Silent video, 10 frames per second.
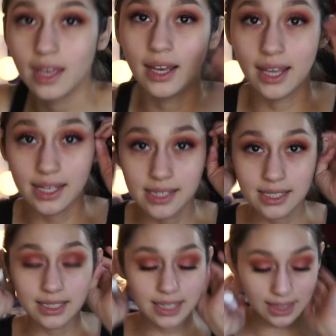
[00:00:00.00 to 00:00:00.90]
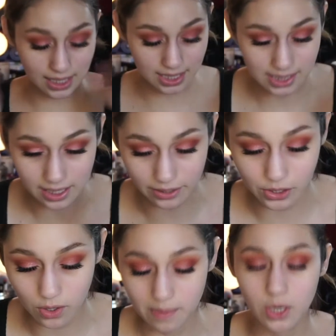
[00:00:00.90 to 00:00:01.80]
I guess I didn't get the concealer,
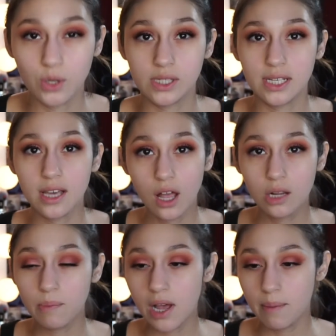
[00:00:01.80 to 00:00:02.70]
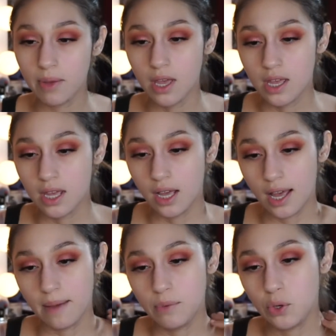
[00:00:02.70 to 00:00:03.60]
so I'm going to use the ColourPop
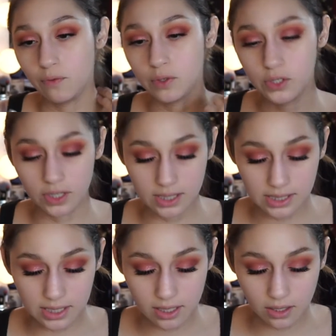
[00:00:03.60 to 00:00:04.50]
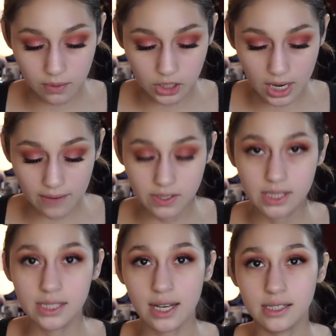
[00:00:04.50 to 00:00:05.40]
No Filter Concealer, which I
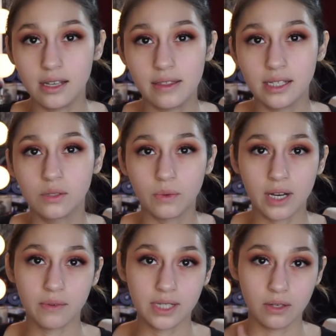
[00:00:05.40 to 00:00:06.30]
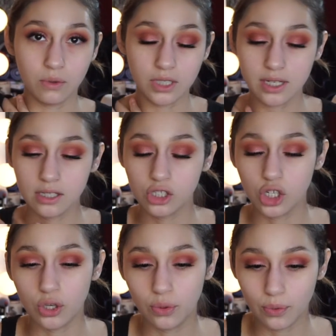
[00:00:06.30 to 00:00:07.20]
saw this when I was in Ulta,
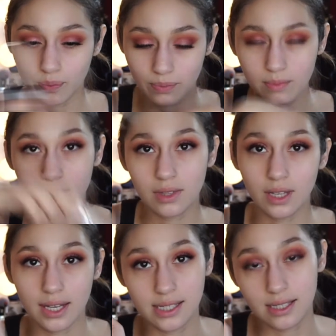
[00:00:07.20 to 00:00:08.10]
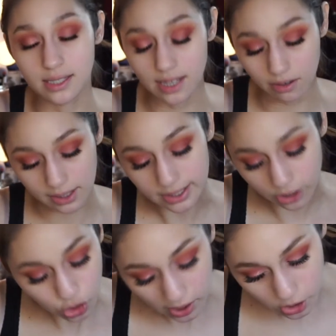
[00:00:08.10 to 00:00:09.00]
so I guess it's now
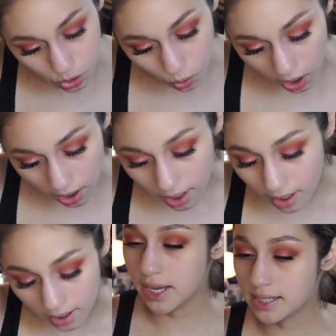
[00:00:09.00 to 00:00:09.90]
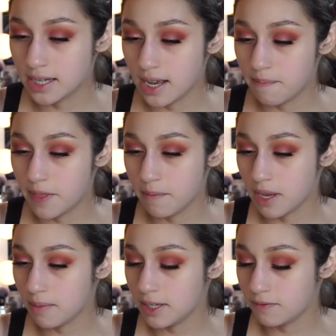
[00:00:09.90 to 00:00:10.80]
considered drugstore. Picked up the
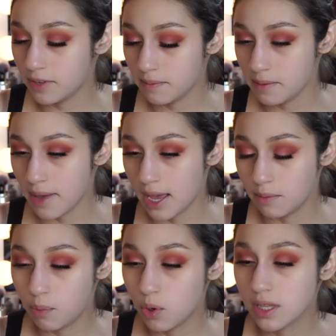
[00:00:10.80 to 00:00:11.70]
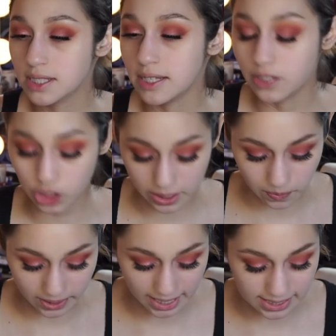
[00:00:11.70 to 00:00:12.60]
Maybelline Fit Me Matte and Poreless in the shade
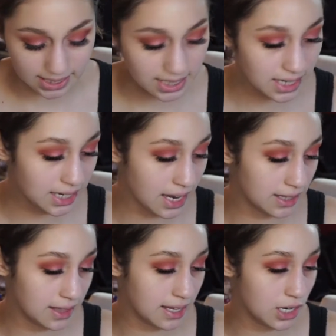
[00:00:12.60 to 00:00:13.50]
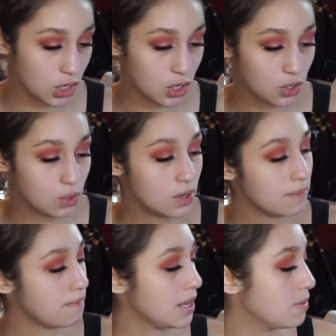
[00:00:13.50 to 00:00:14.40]
118, and then the new
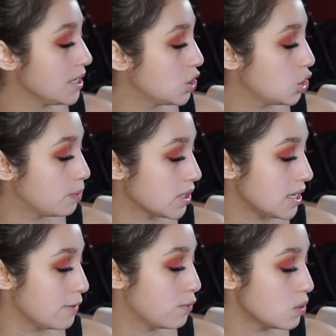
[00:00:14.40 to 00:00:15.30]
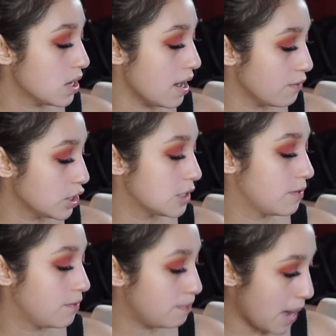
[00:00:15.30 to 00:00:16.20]
Maybelline Superstay Full Coverage
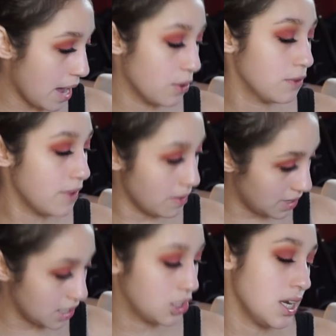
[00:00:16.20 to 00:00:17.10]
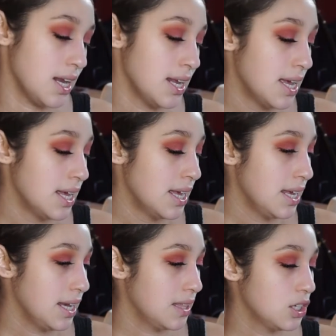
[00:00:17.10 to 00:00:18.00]
Powder Foundation
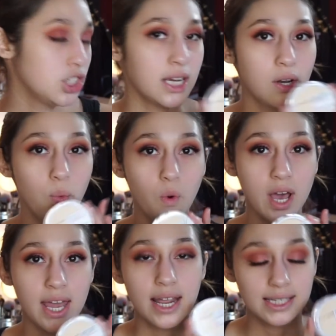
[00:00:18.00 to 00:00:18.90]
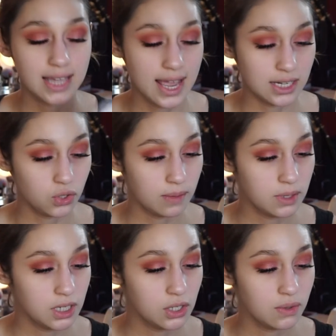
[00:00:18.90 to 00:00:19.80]
in the shade 110. So I'm
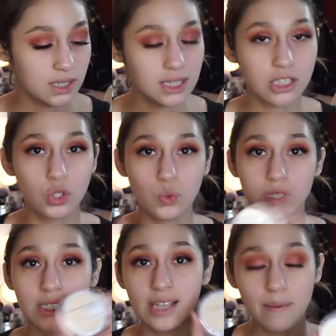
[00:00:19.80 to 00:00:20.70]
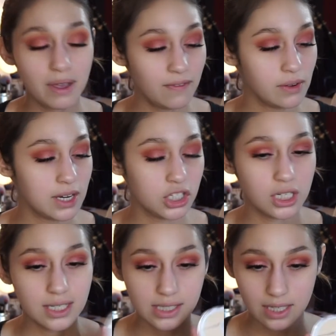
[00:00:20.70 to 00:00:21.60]
going to use this to set my
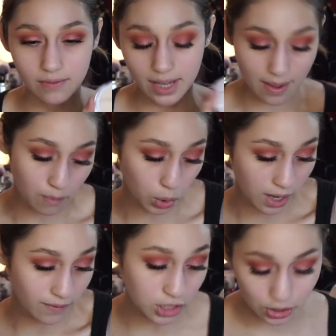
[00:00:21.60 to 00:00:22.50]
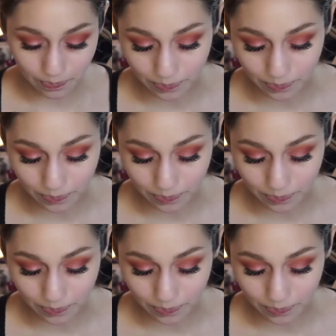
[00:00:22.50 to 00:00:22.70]
foundation and see if I get more coverage.